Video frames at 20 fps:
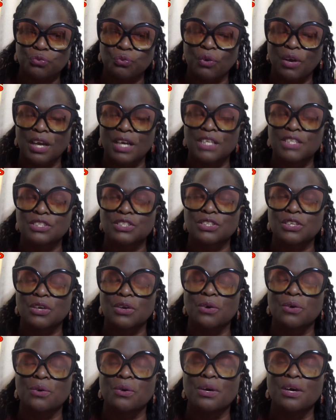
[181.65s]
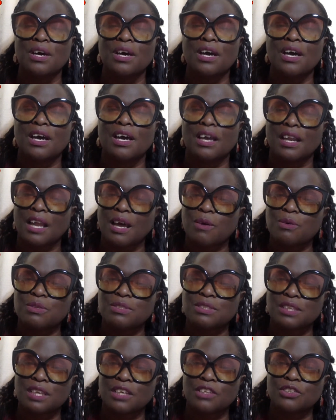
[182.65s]
right. So, and I was
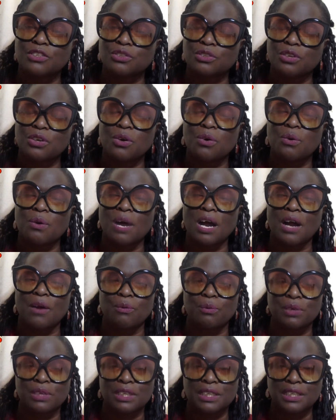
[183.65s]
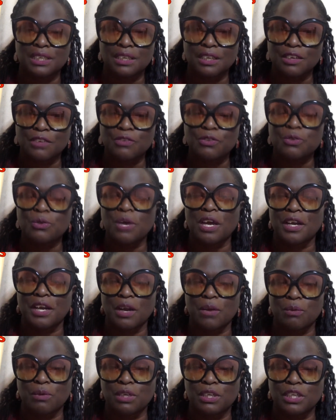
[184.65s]
like, you know, I really love you and I
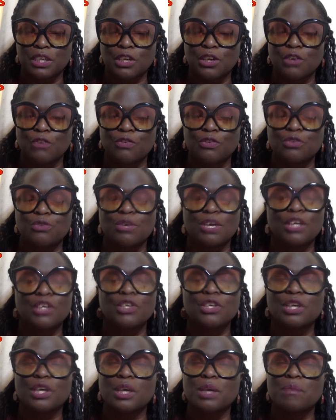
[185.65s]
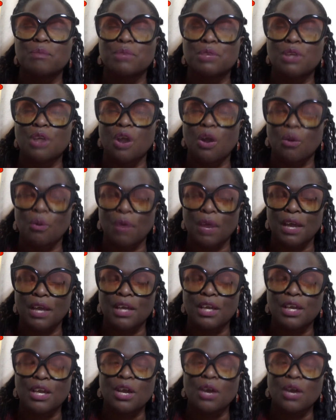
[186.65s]
really care for you, and you're going to be all right.